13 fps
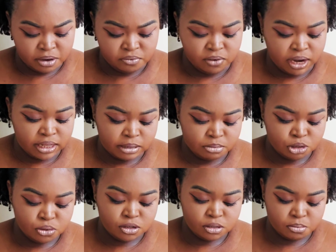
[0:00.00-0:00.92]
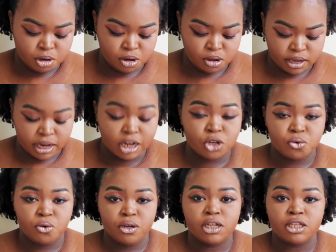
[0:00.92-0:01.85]
Invite them to a small
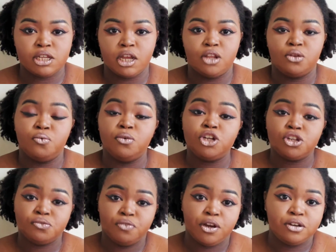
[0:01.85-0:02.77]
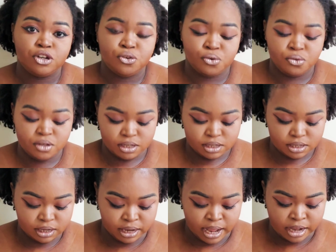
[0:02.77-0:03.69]
casual get together, which is very true. This
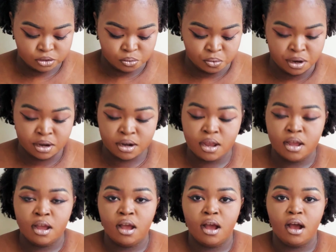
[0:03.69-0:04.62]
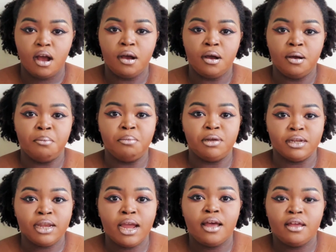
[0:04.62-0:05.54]
is the last one. But
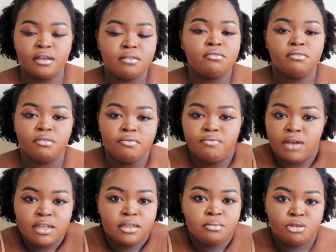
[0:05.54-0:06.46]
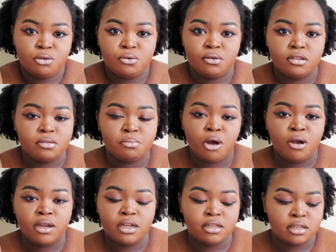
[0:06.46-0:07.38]
yeah, invite them to a
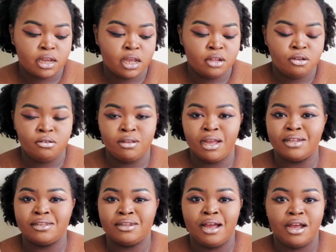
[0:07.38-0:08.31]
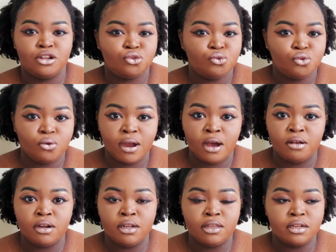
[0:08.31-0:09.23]
small get together that's not too
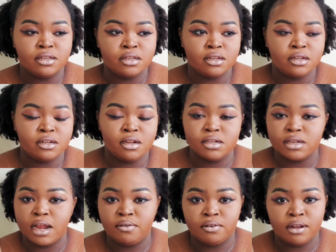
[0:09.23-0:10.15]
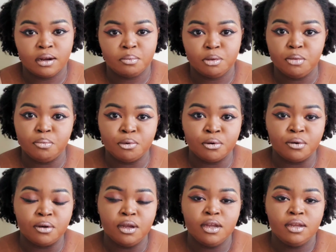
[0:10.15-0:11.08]
crowded, that doesn't have a lot of
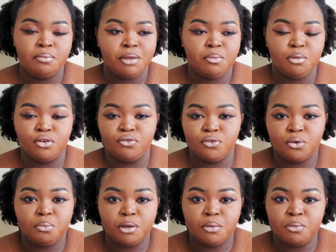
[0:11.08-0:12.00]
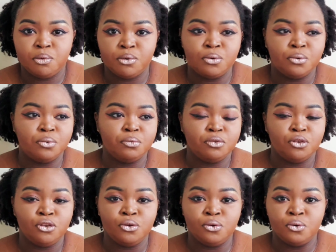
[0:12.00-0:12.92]
people, maybe a few people,
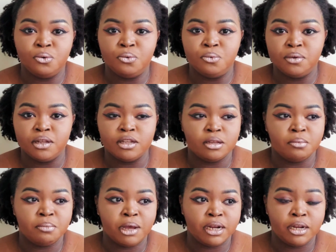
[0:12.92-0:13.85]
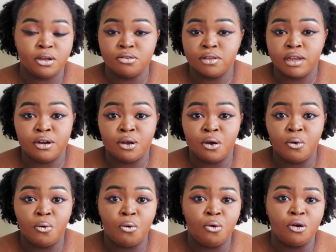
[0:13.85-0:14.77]
you and somebody else they
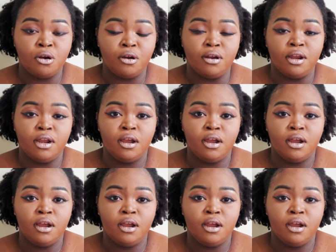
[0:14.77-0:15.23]
know, or